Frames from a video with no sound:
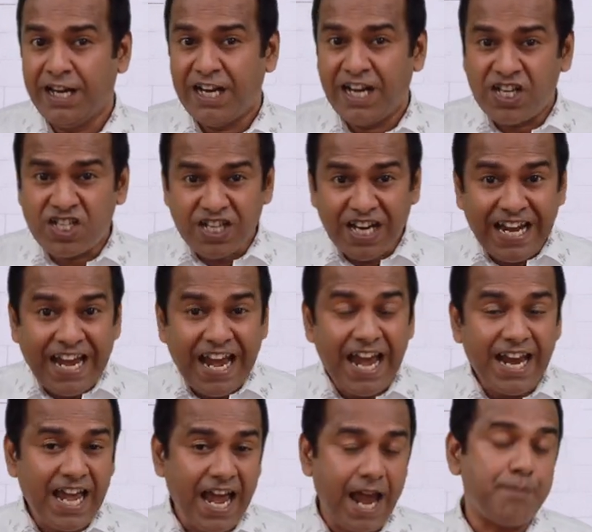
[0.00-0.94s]
it's
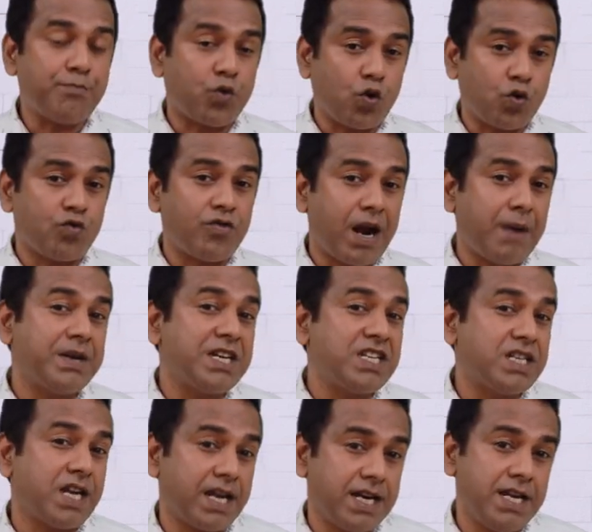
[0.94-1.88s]
again a
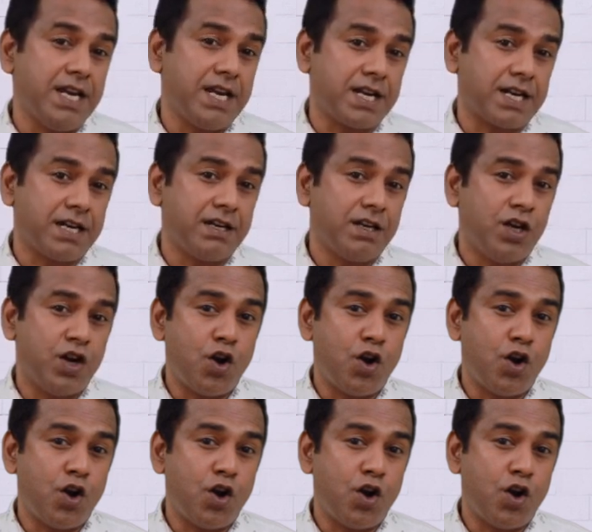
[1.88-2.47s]
programming technique.